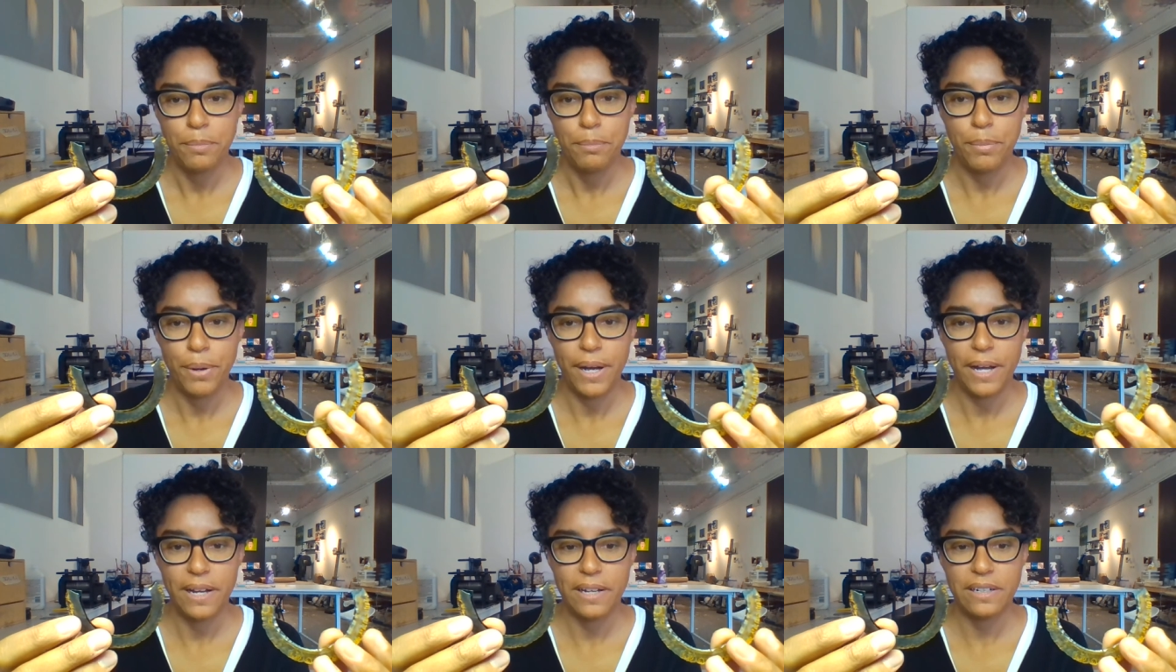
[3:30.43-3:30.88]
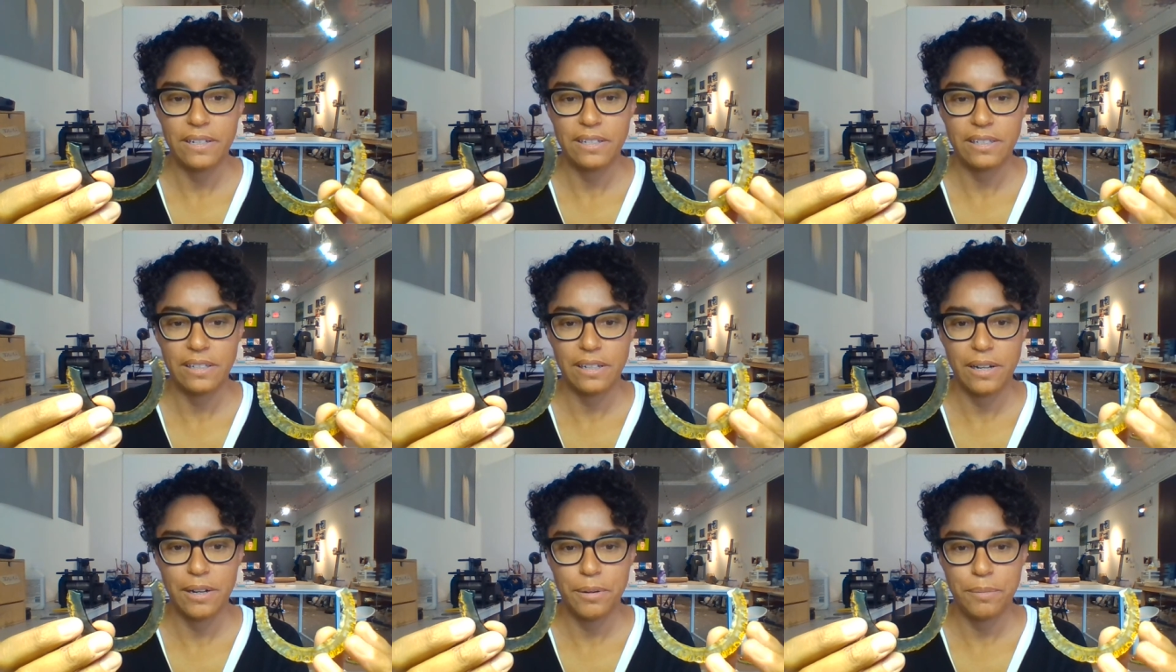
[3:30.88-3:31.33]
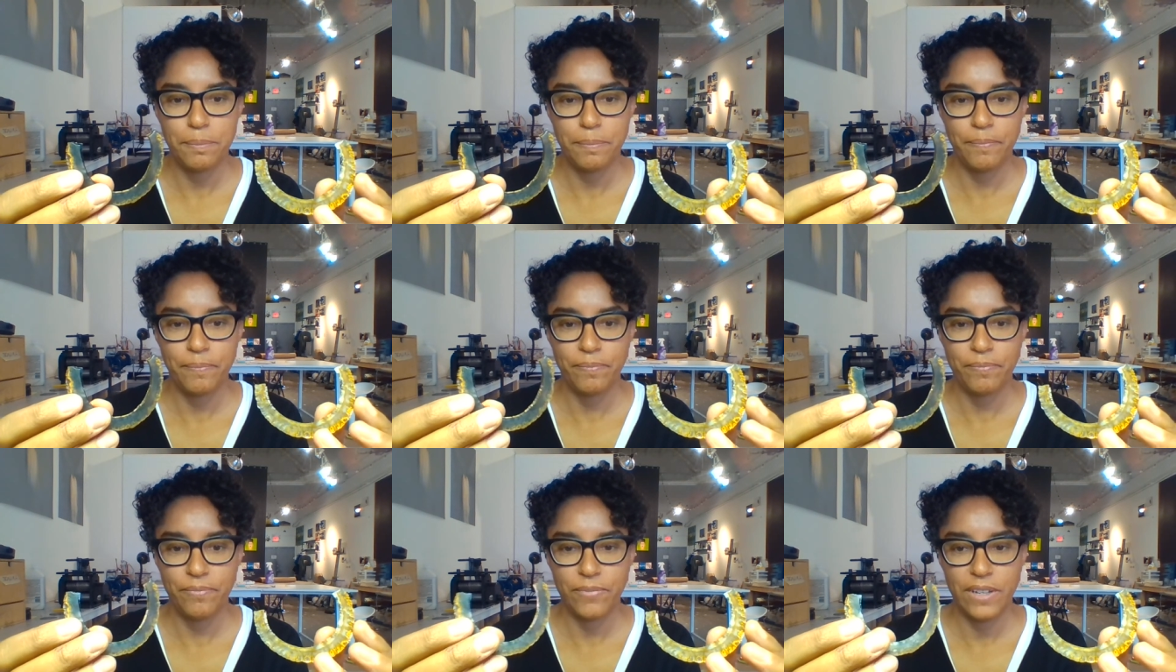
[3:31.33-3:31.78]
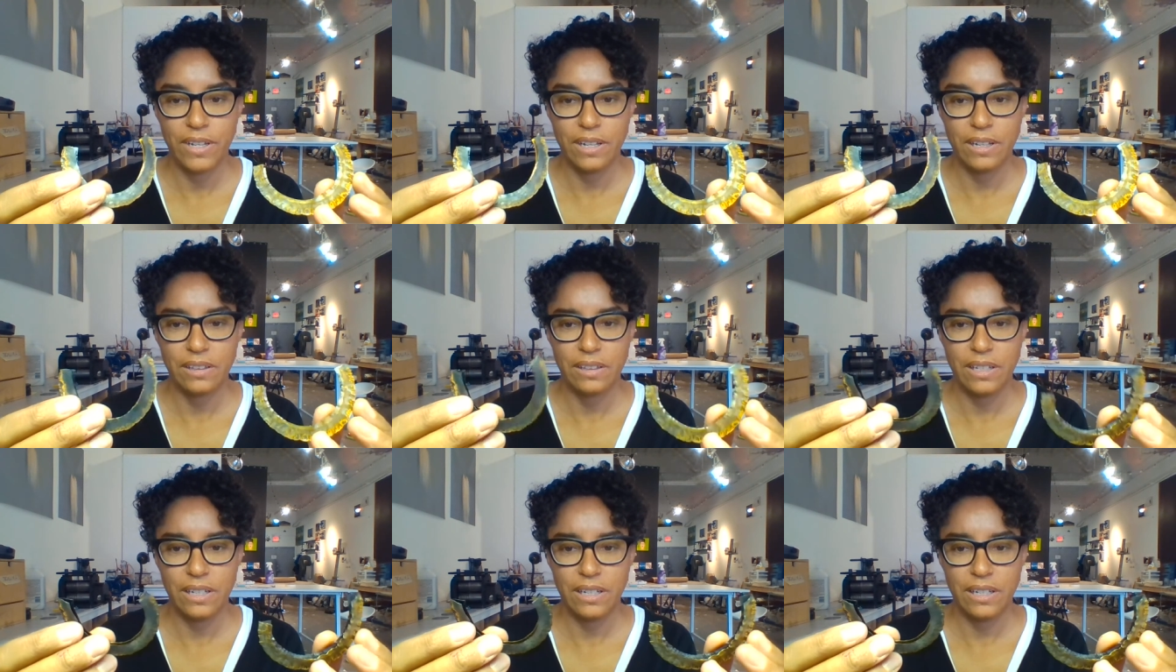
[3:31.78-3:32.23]
But
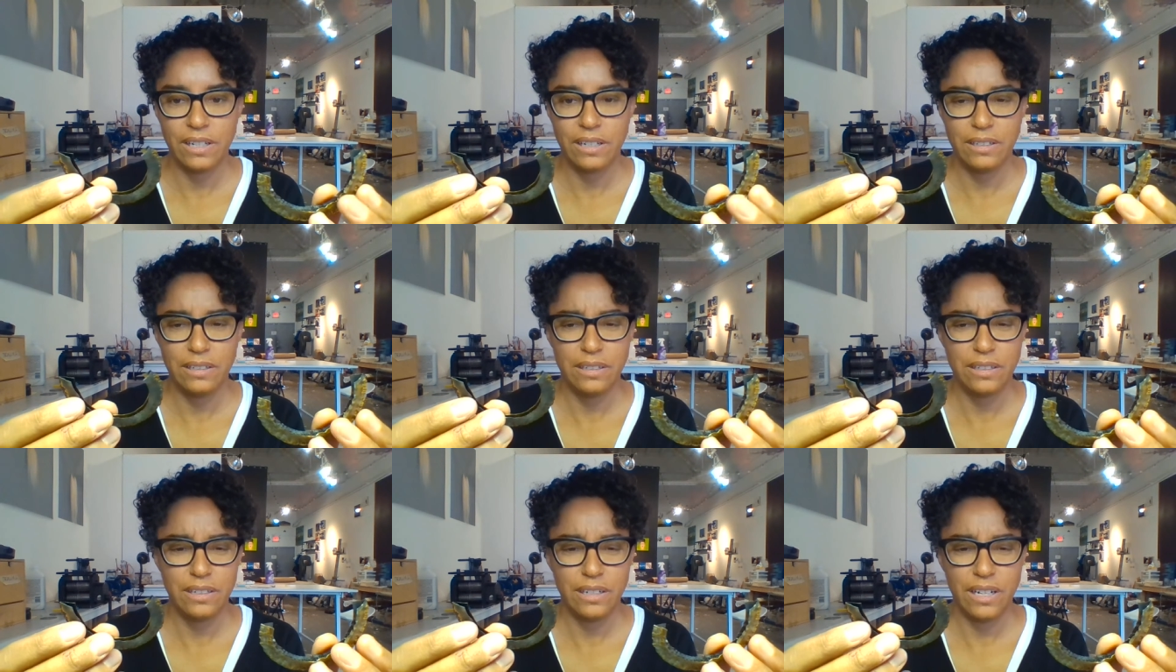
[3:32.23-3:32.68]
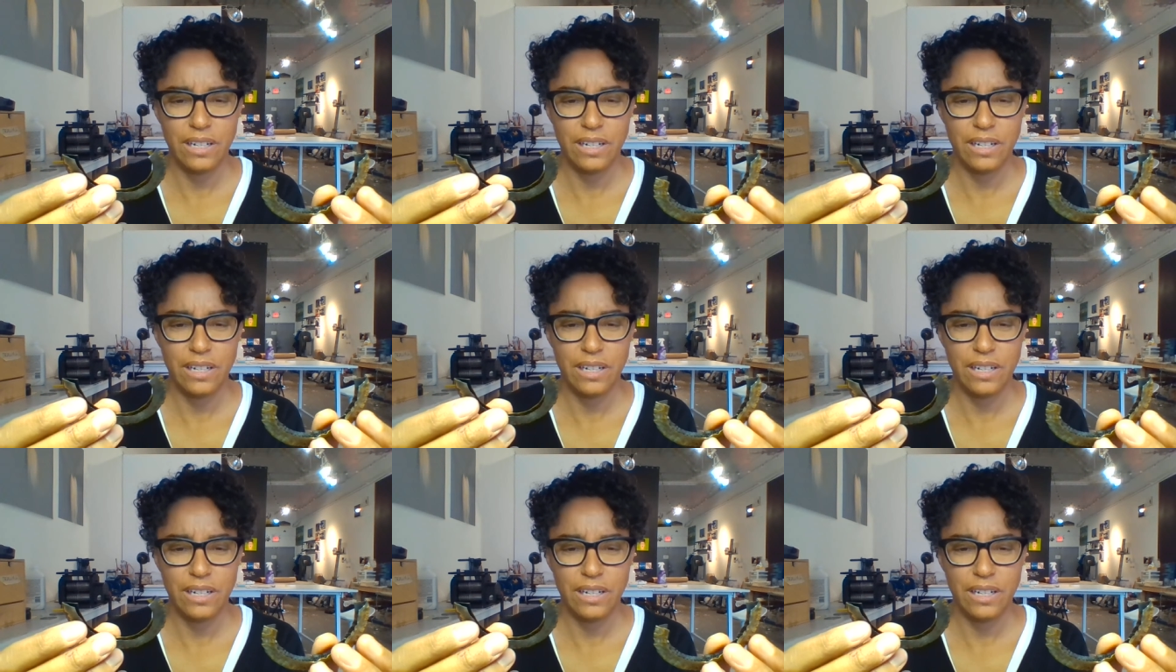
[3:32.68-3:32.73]
in the end,